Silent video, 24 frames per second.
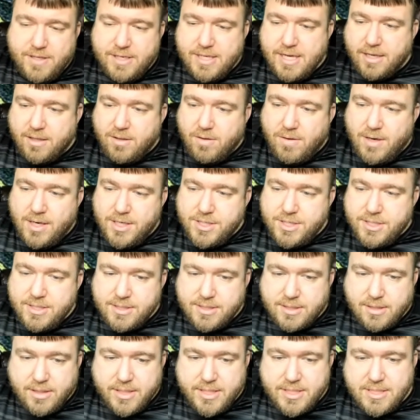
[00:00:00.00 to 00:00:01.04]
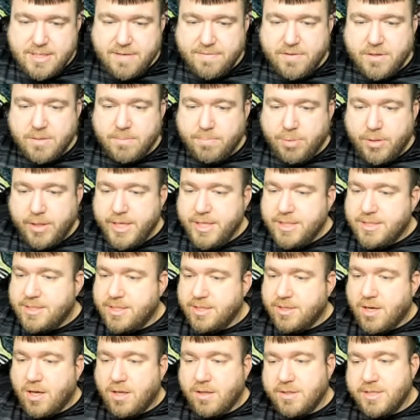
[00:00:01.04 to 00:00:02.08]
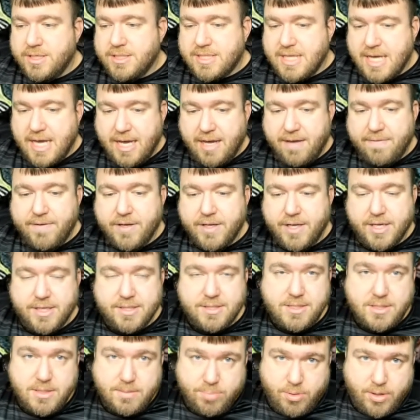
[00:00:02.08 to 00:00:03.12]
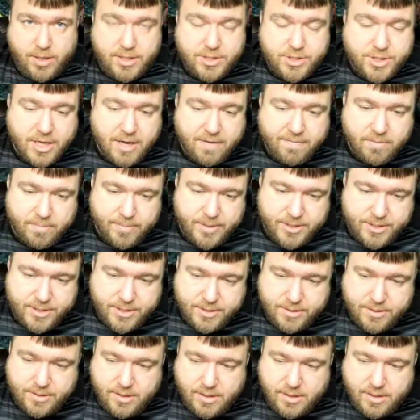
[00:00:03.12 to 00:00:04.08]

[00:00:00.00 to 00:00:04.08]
Declaration is a list of complaints the colonists have against the British government.